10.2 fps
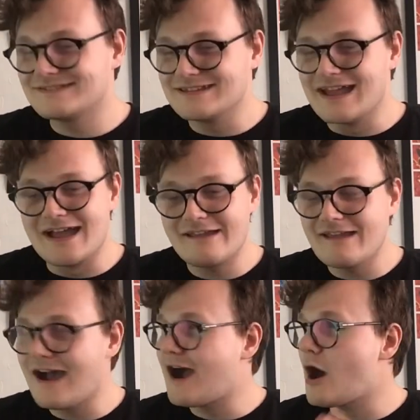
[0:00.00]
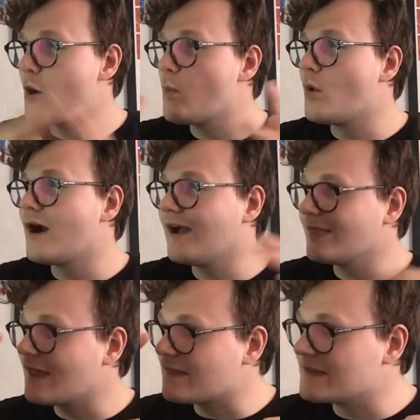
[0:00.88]

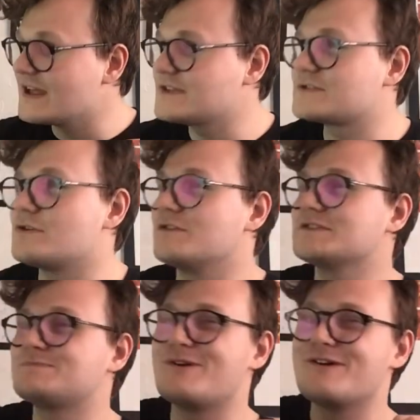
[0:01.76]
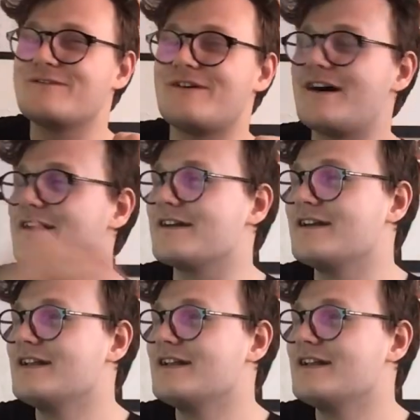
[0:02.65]
The next goal on Spotify,